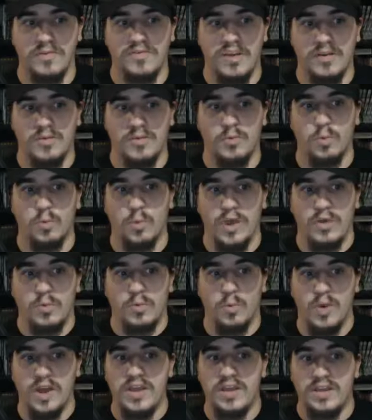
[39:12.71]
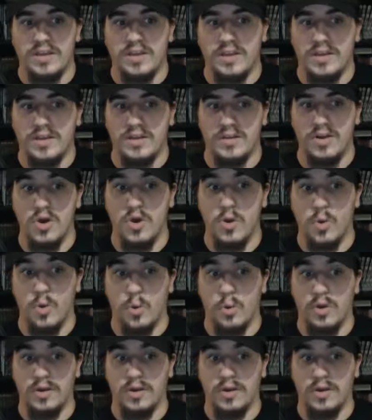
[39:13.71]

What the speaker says: like, wait, what? No,